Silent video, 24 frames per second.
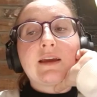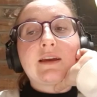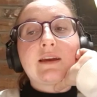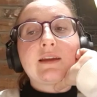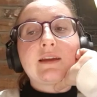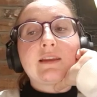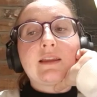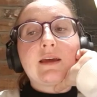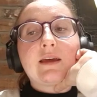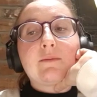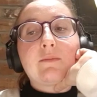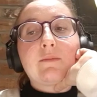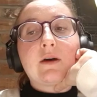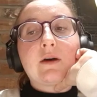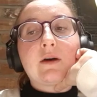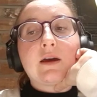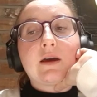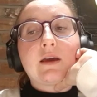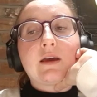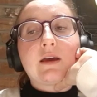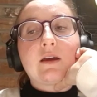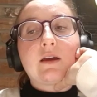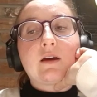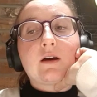let my
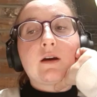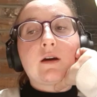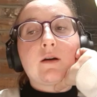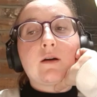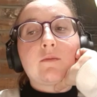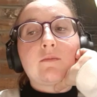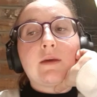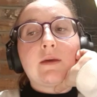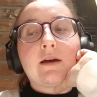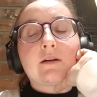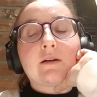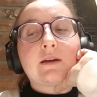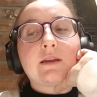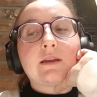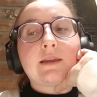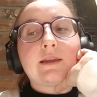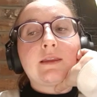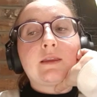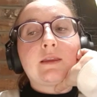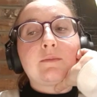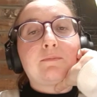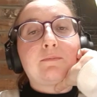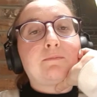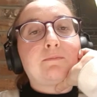um, I can let
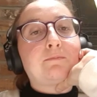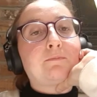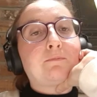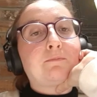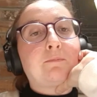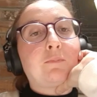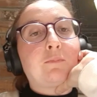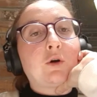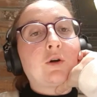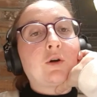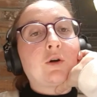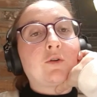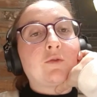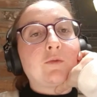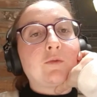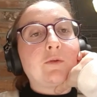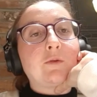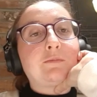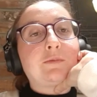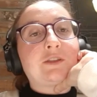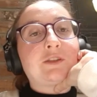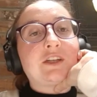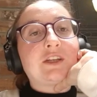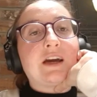the book group
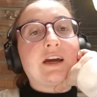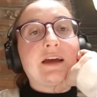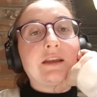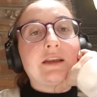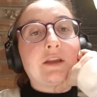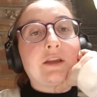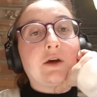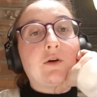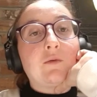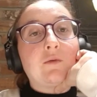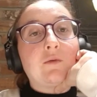chat know